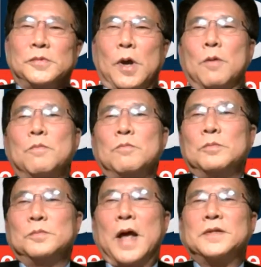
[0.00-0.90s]
So
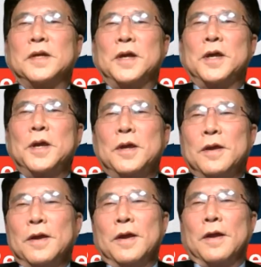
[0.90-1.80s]
that's a
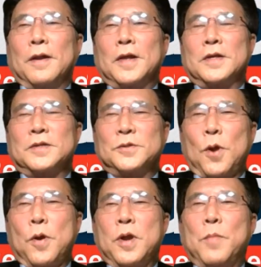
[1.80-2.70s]
that's a
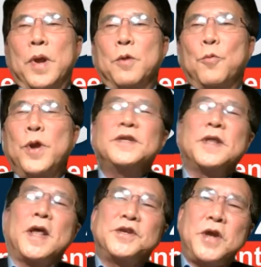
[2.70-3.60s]
story. But the
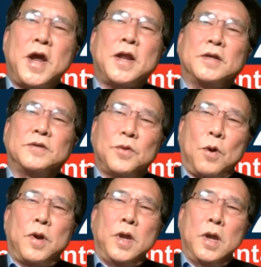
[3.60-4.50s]
reason I share that
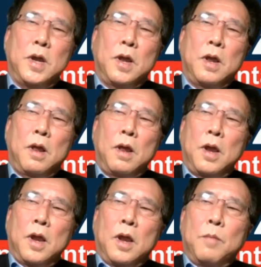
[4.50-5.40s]
story
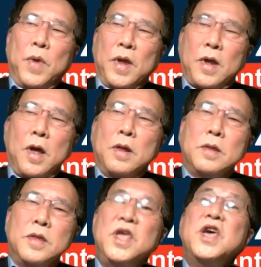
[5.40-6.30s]
because
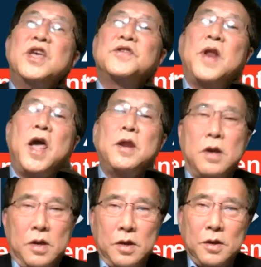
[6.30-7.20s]
years
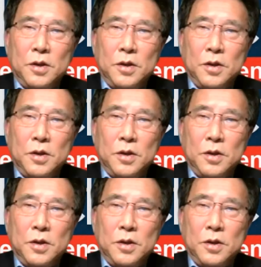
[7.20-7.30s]
later,